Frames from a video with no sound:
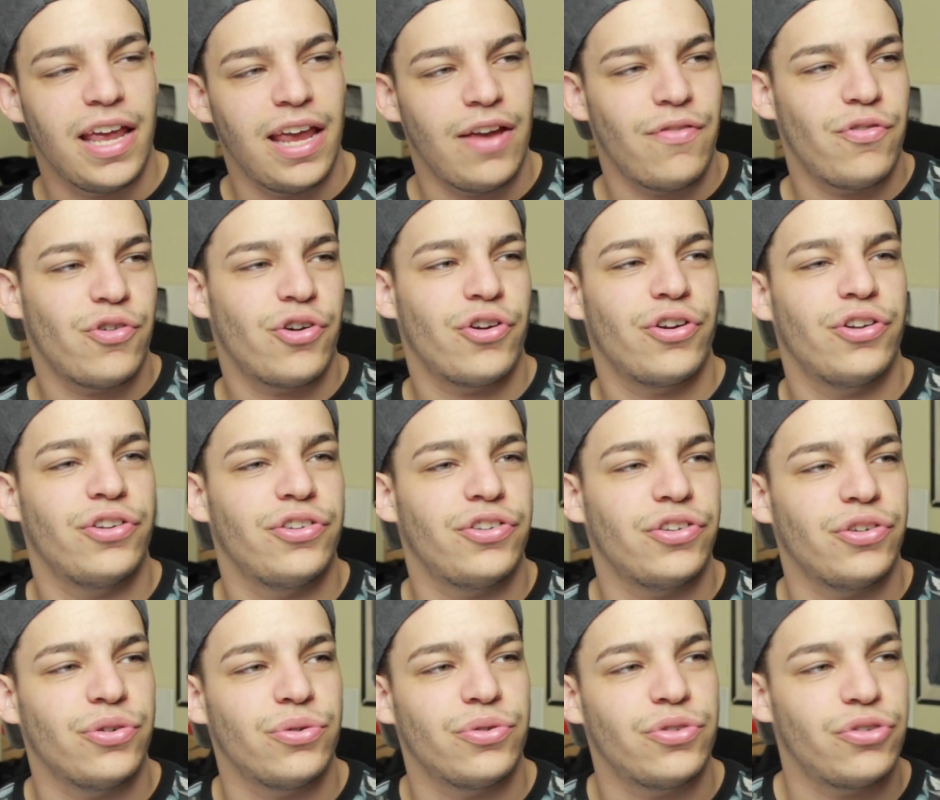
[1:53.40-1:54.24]
if you're gonna
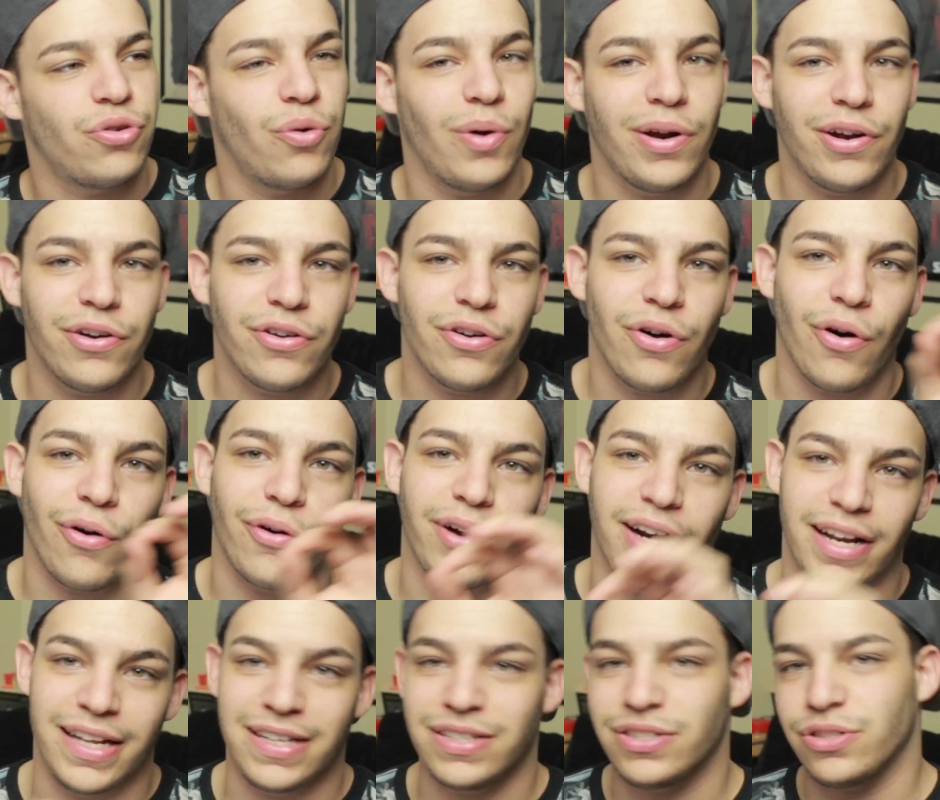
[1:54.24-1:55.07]
do Twitter
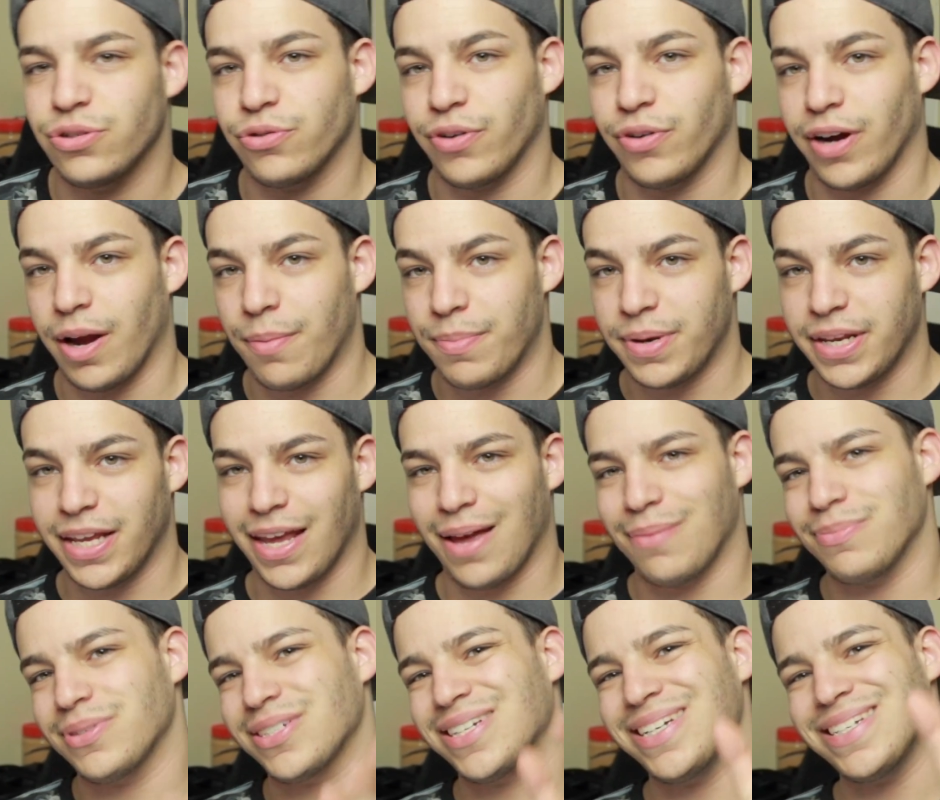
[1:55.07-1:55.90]
or Instagram
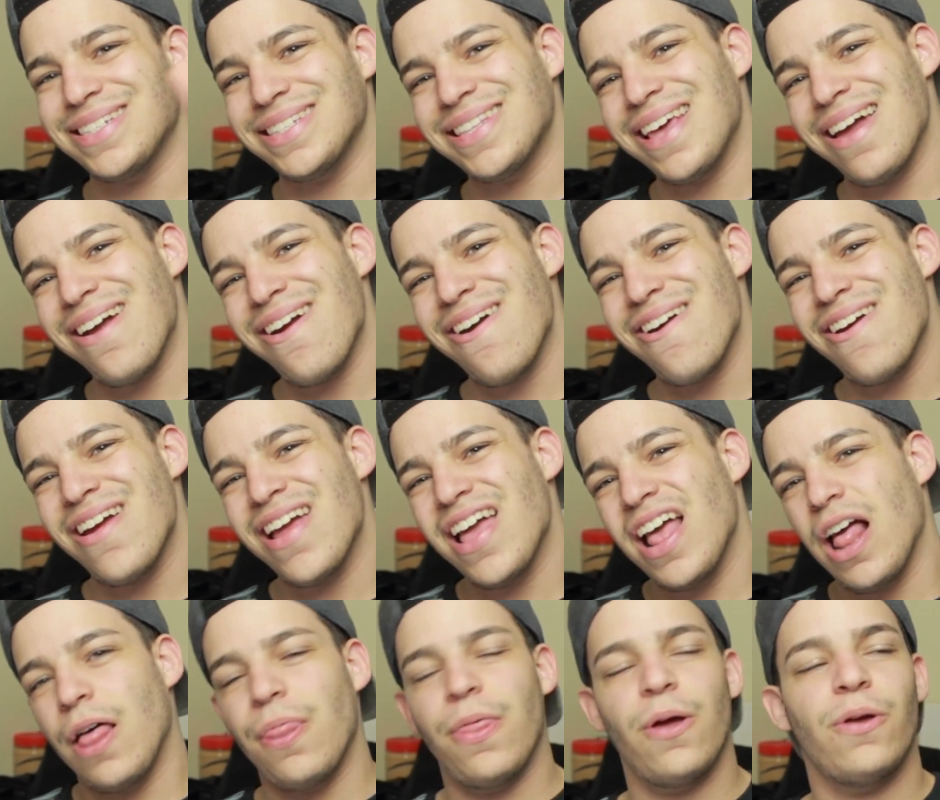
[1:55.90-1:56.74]
DMs, because they're
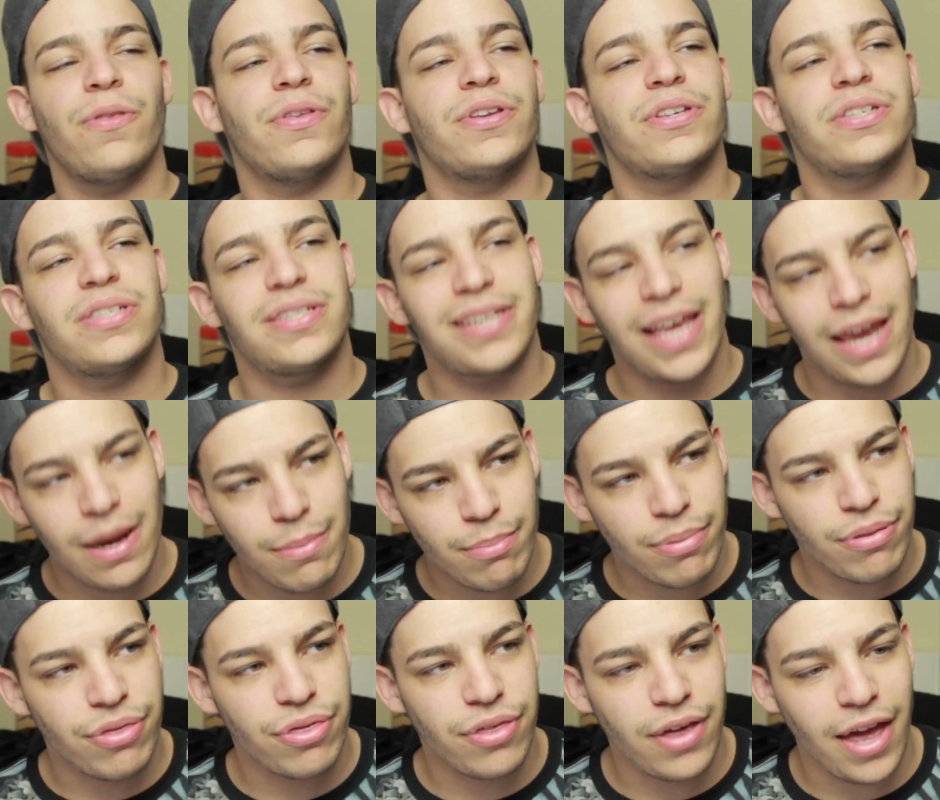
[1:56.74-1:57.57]
the same
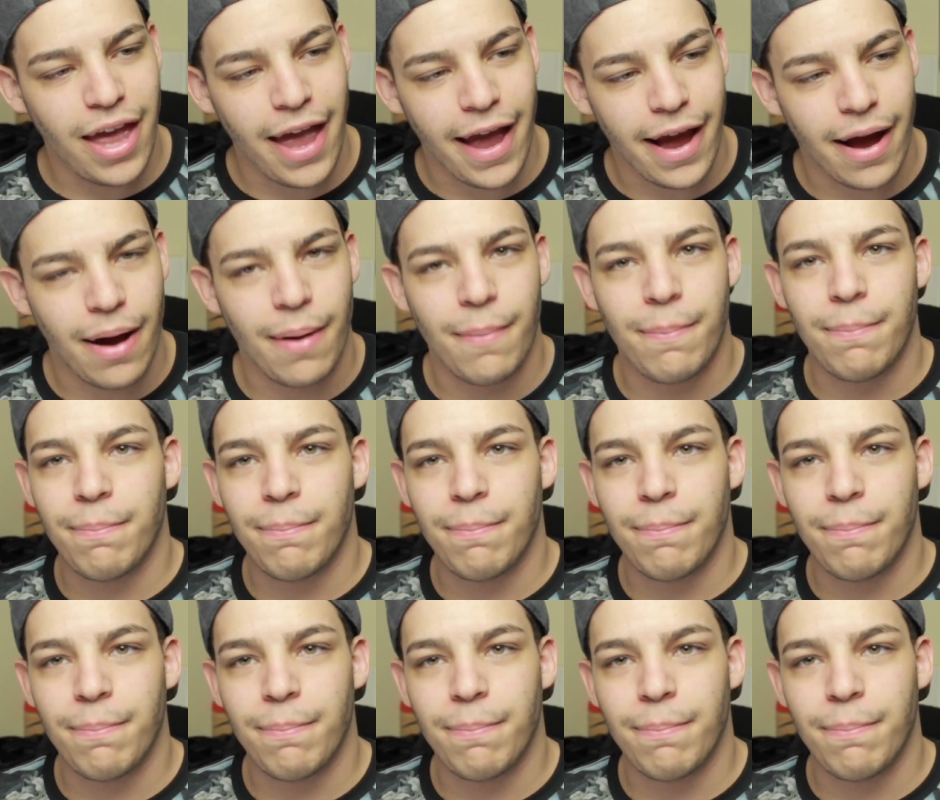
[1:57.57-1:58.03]
thing,